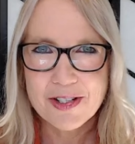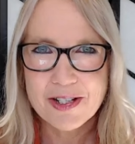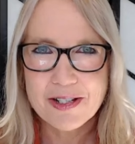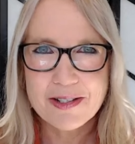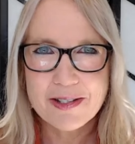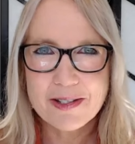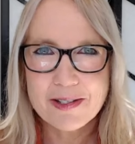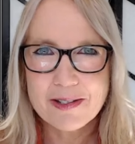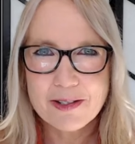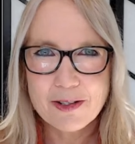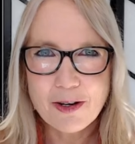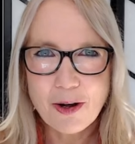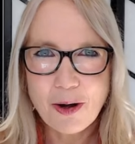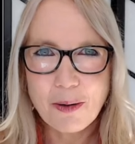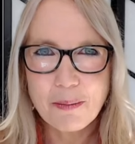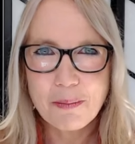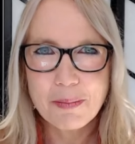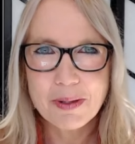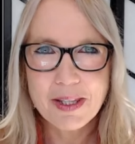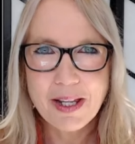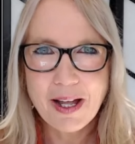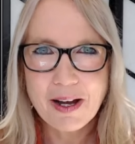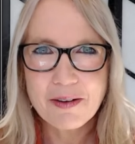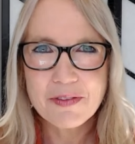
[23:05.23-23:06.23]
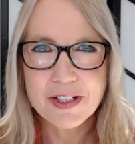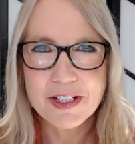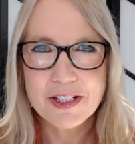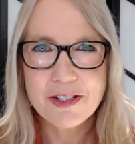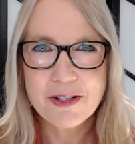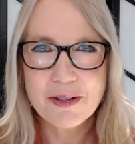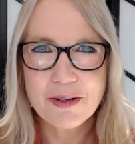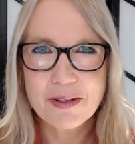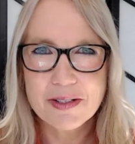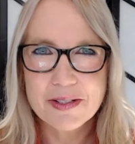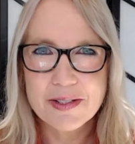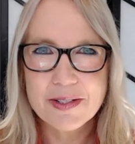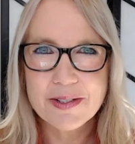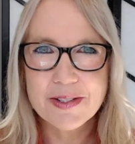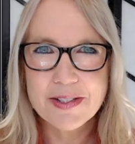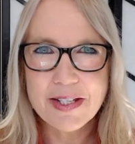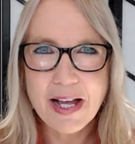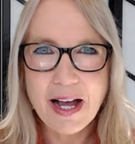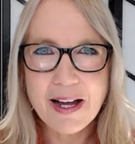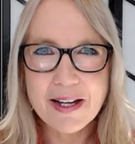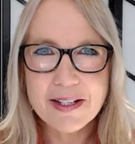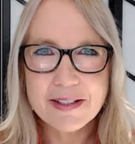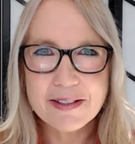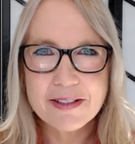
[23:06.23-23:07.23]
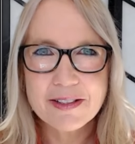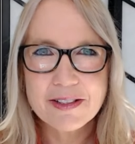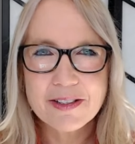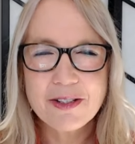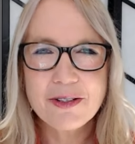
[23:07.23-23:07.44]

to stop loving your son.